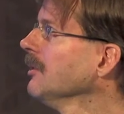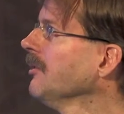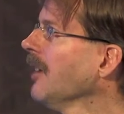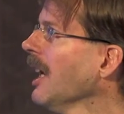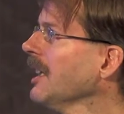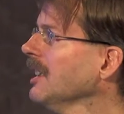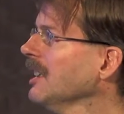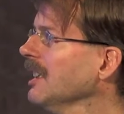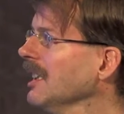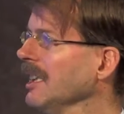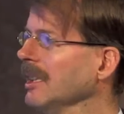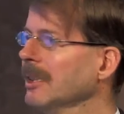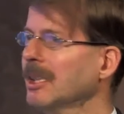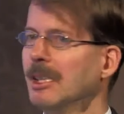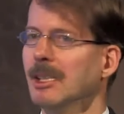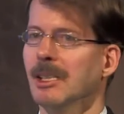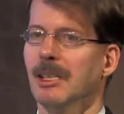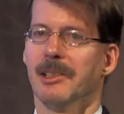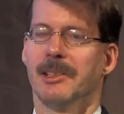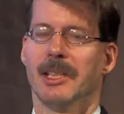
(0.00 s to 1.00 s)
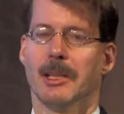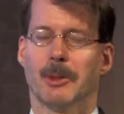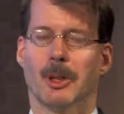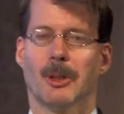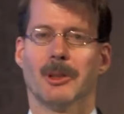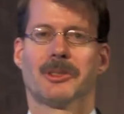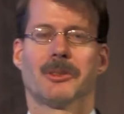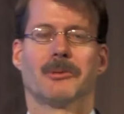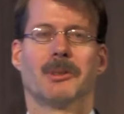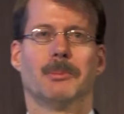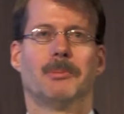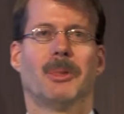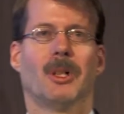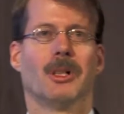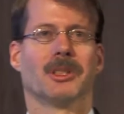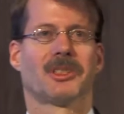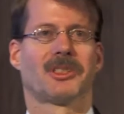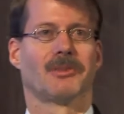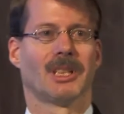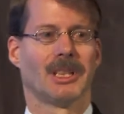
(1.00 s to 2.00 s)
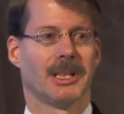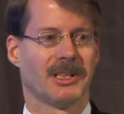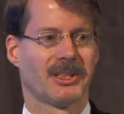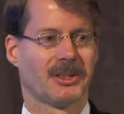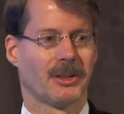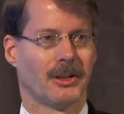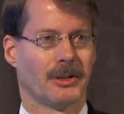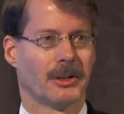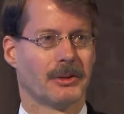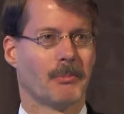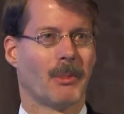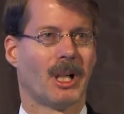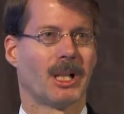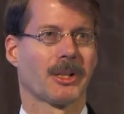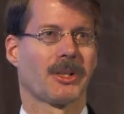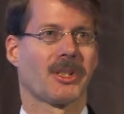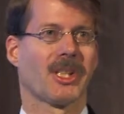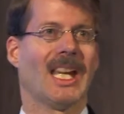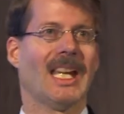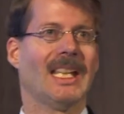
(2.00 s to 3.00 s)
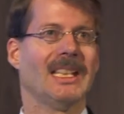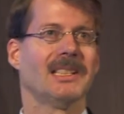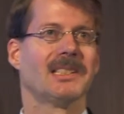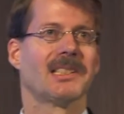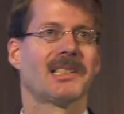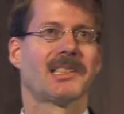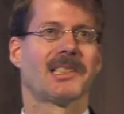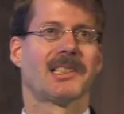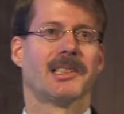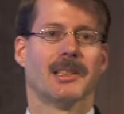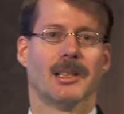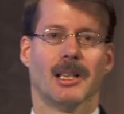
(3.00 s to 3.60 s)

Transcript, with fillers: Finally, there were also reports released on March 8th